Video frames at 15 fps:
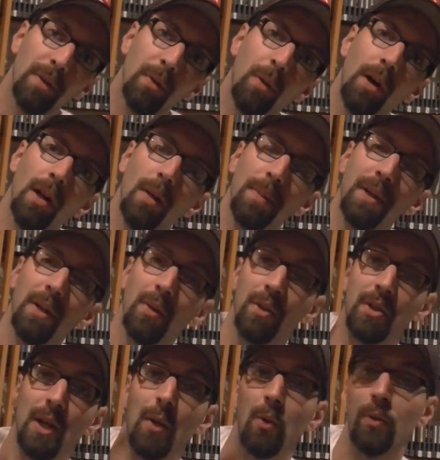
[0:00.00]
the wall up here which
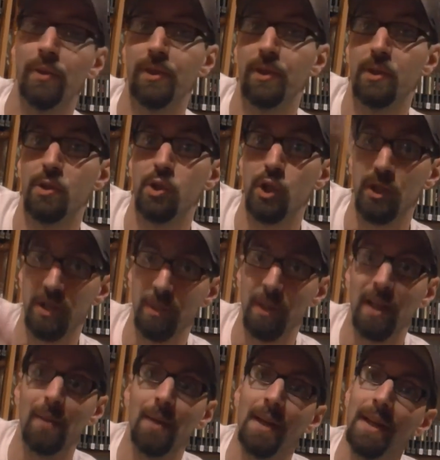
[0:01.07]
holds just the
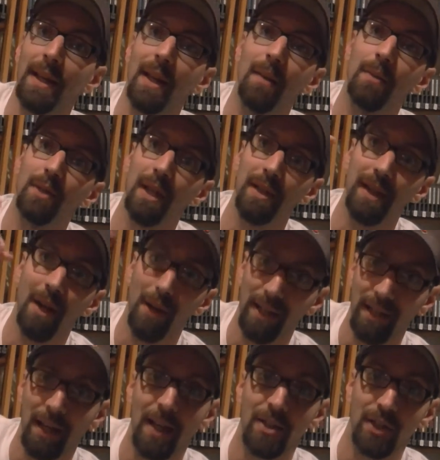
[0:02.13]
Mega Man games, and now I can
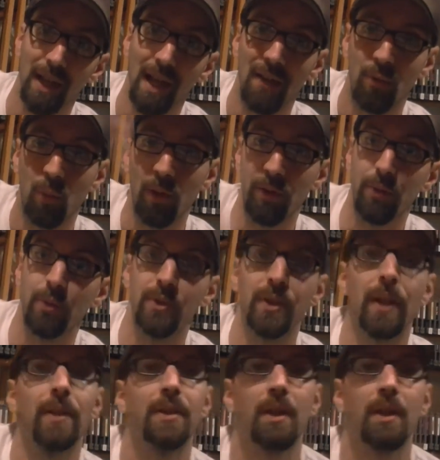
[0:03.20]
actually have 1 through 6